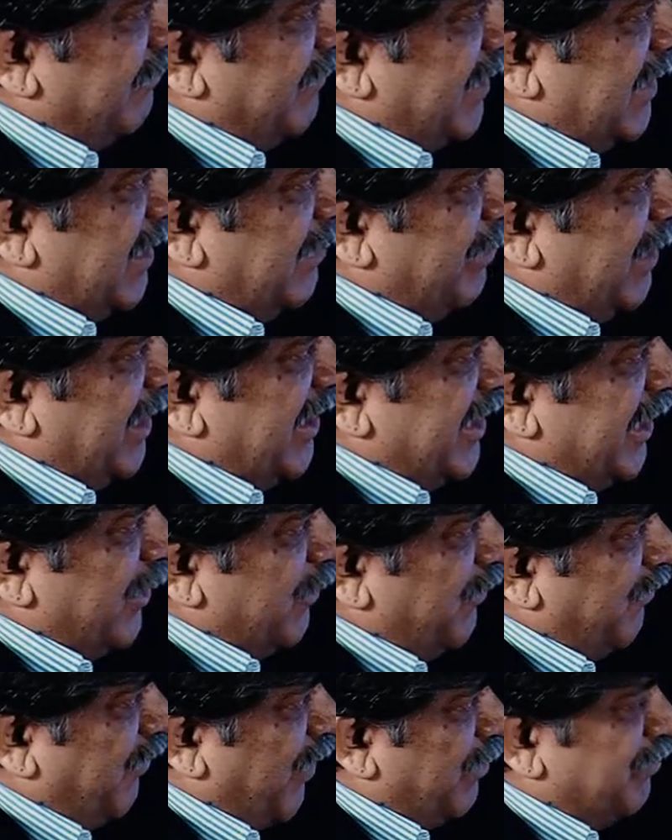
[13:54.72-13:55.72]
the ability
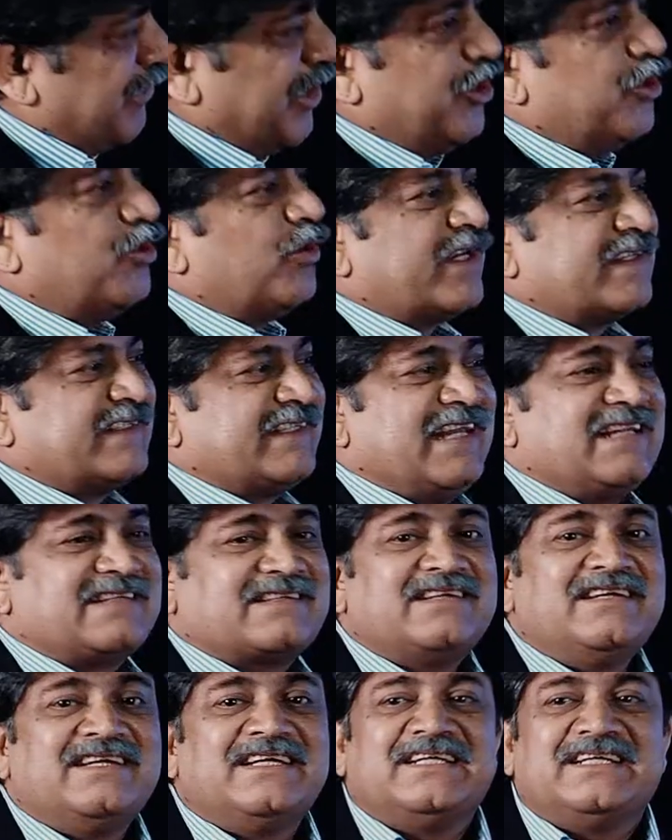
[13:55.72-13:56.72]
to form the newer
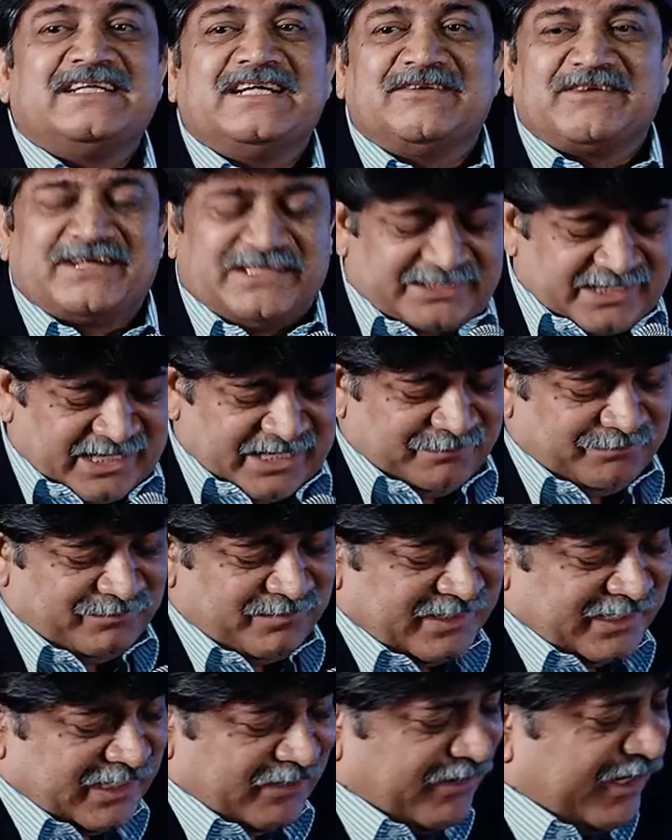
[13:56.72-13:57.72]
cells every time,
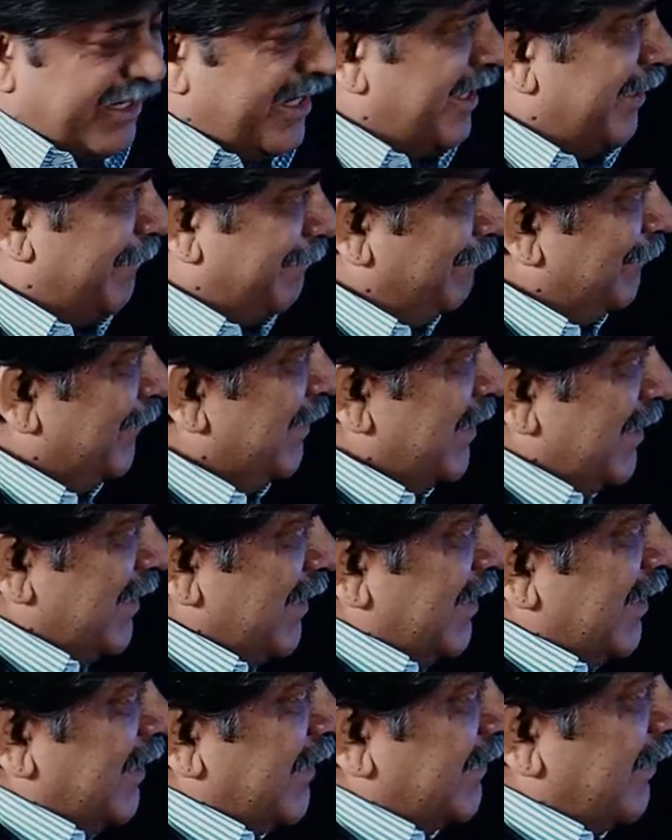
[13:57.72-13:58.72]
every day.
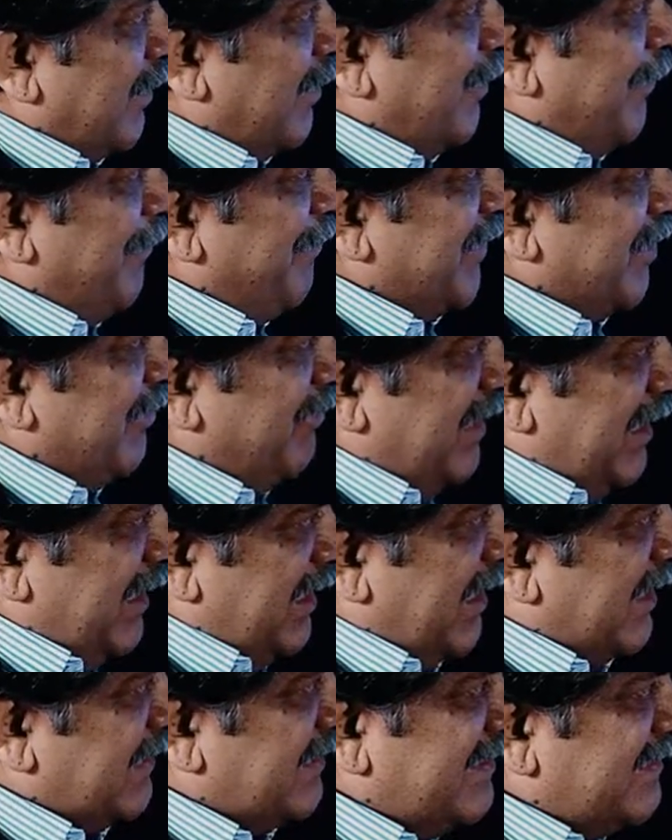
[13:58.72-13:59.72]
So
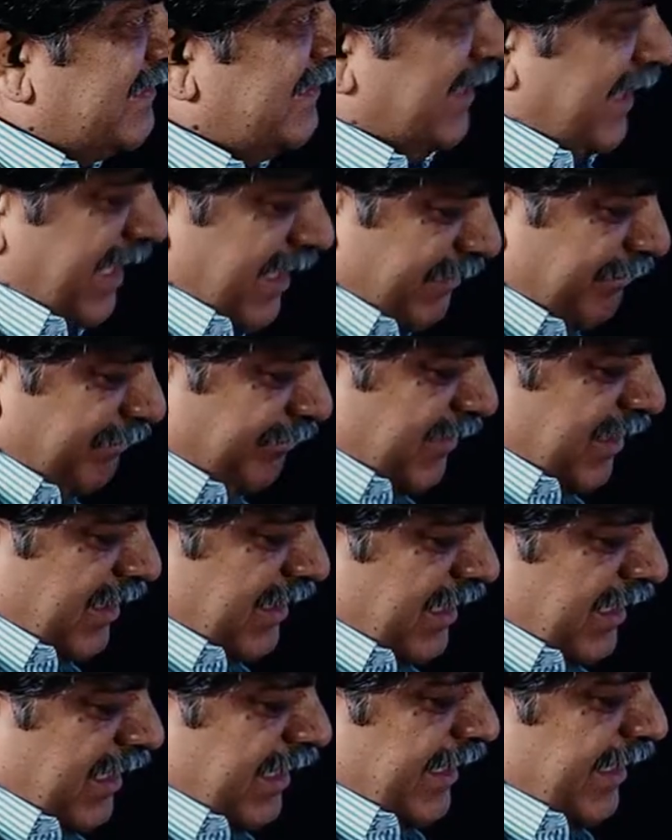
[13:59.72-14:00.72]
we assess them
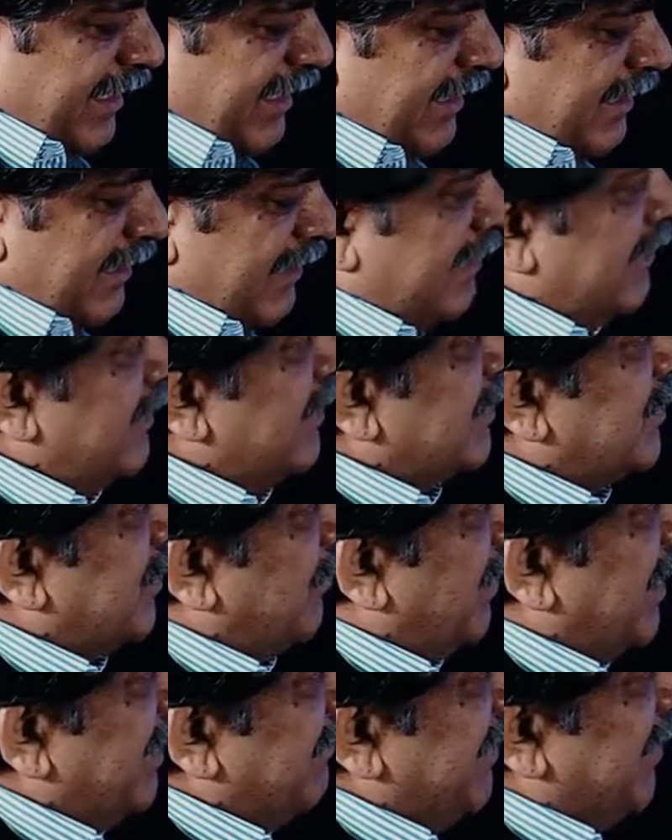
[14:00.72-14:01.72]
and uh, so
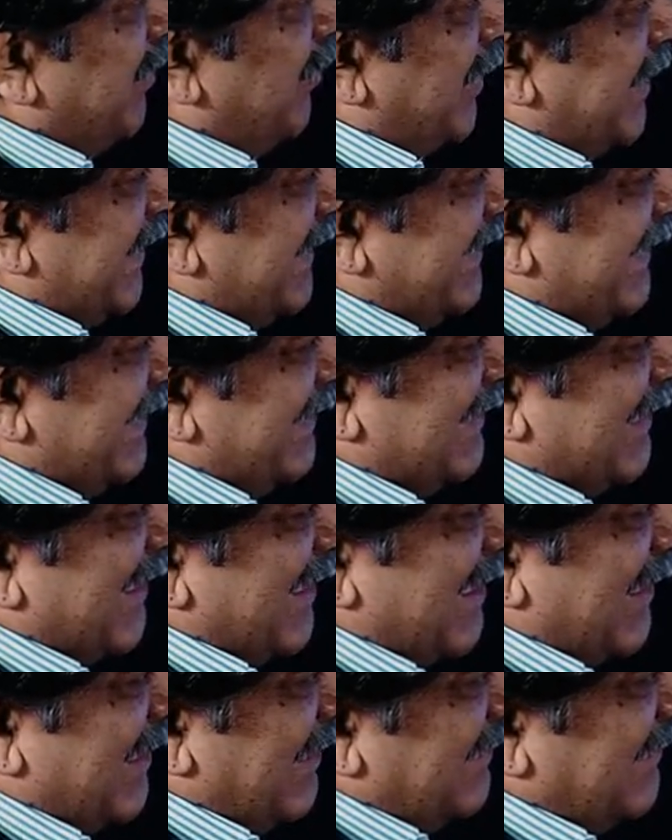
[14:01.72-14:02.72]
what we notice is
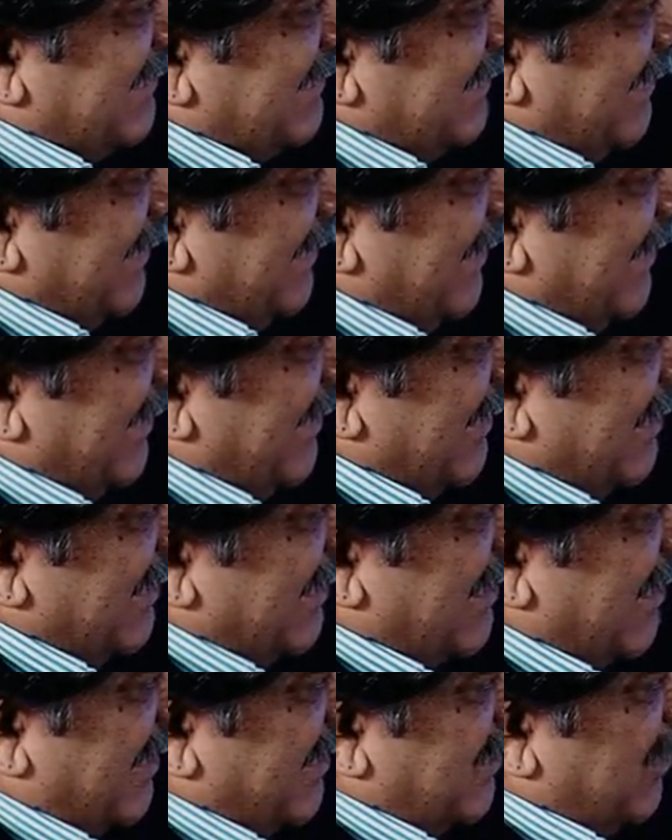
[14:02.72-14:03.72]
that this is in the,
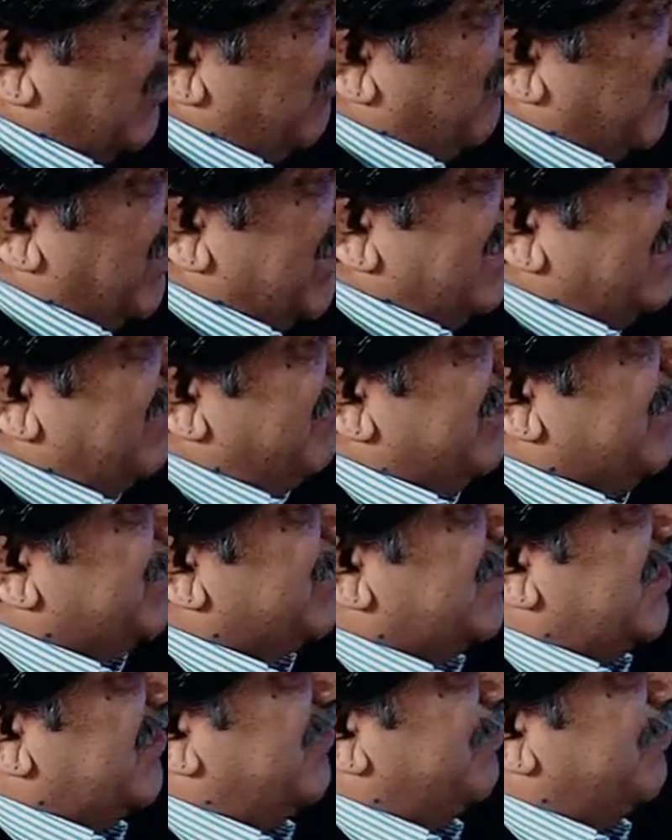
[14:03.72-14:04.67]
the control one, we use a